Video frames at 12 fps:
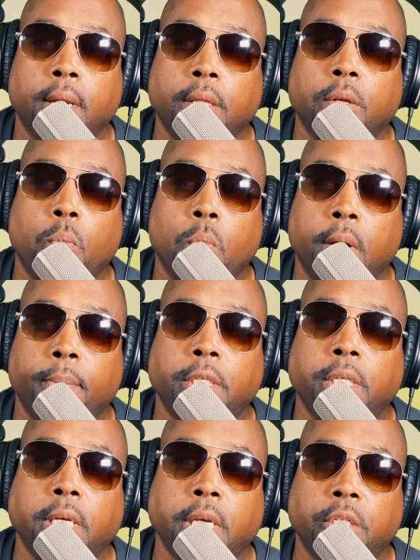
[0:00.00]

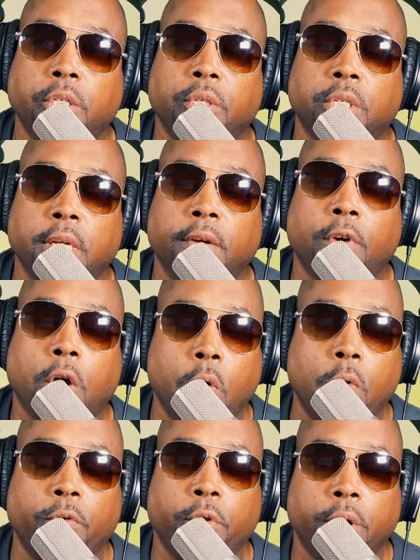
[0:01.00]
woman to get yourself
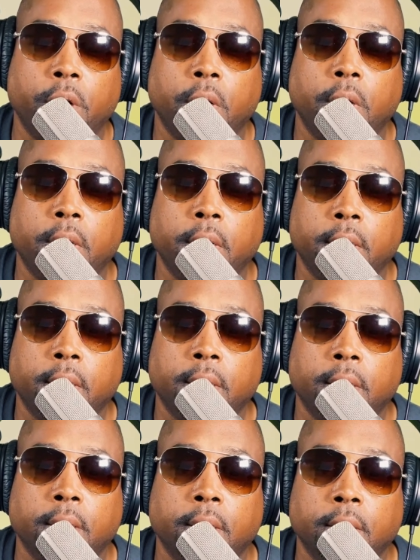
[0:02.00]
over
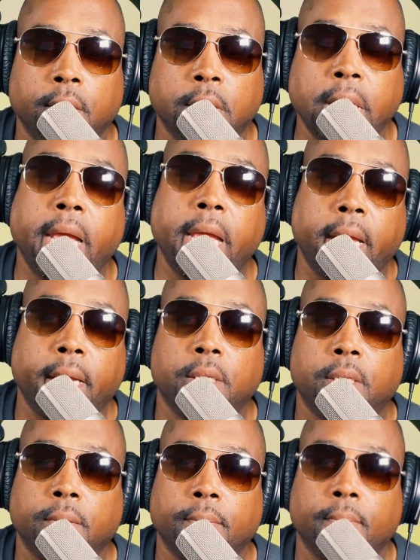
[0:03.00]
the
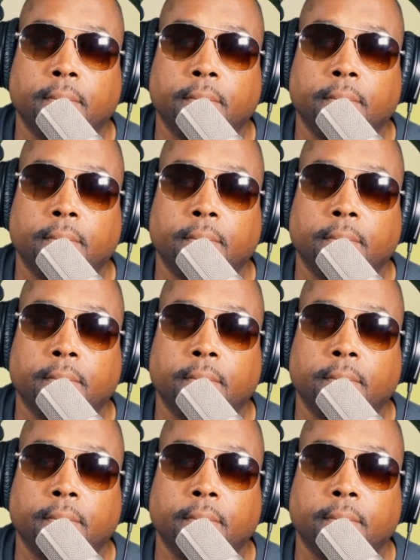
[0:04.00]
ex.